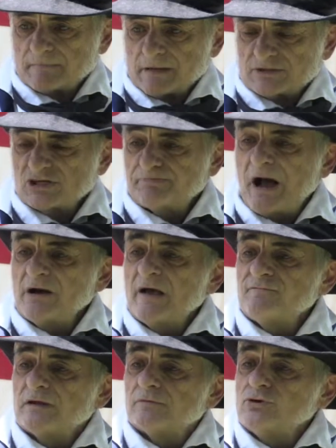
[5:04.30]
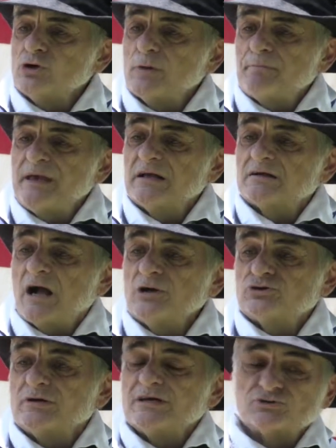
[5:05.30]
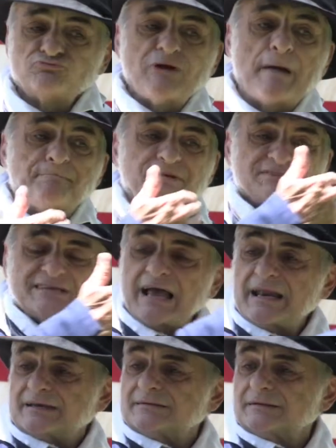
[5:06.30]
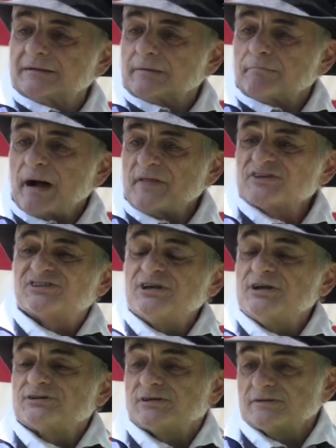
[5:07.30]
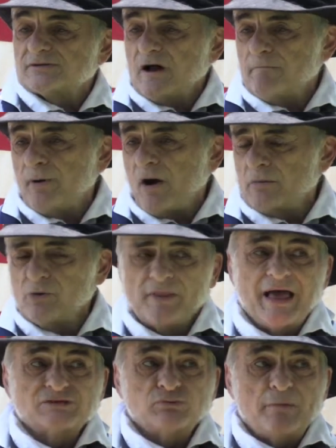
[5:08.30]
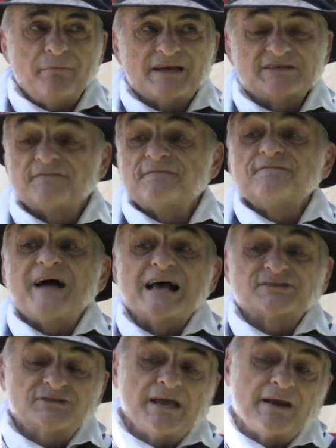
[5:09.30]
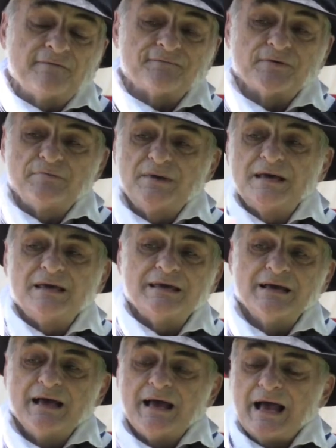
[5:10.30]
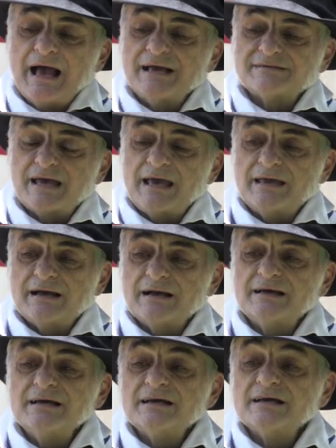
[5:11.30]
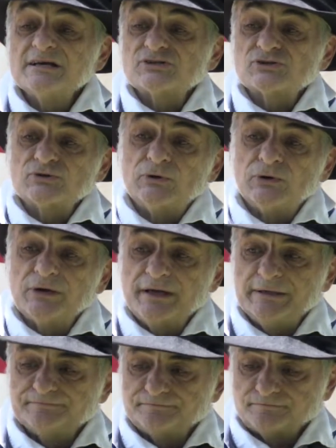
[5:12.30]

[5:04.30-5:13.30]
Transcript: Just about every European country is represented by the citizens of Baltimore. And that's what makes it fascinating for me as a historian.